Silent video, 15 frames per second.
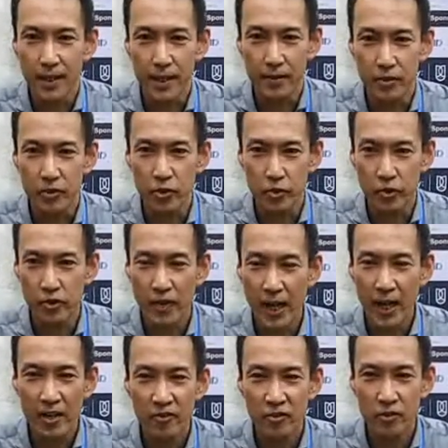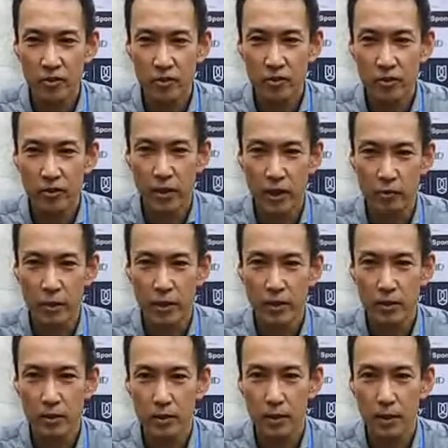And so you have to deal with
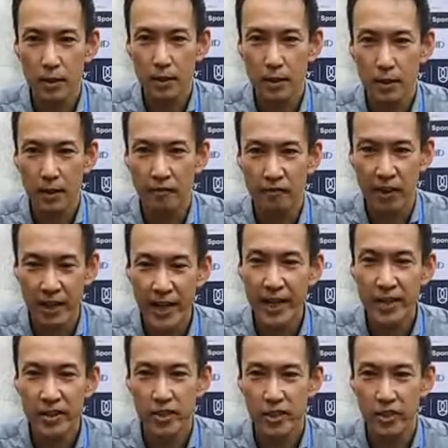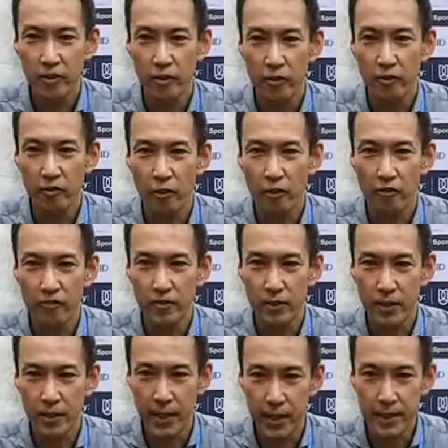a variety of
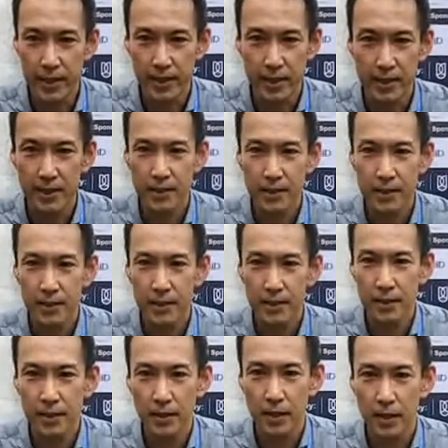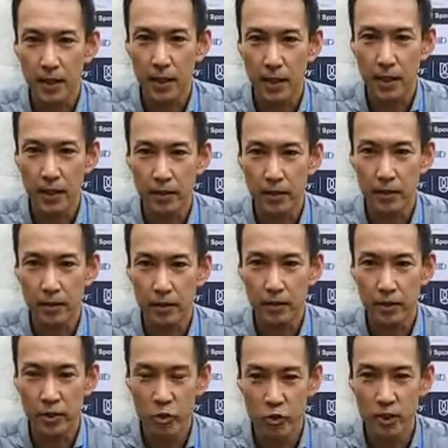data. And
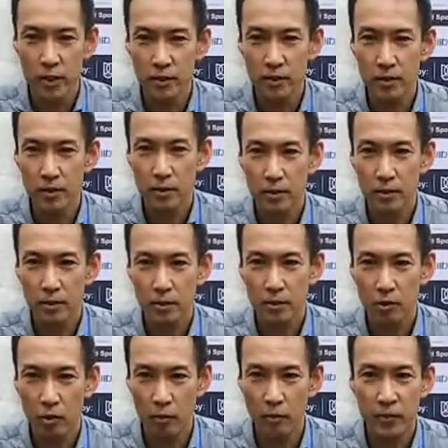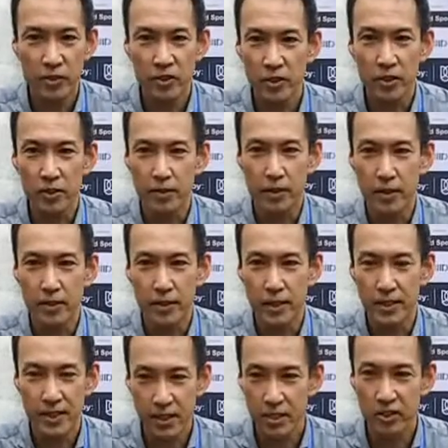using computers is
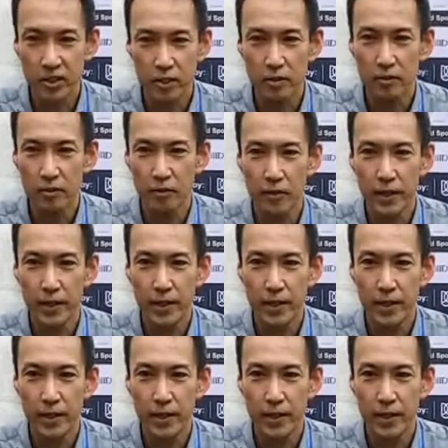essential, really.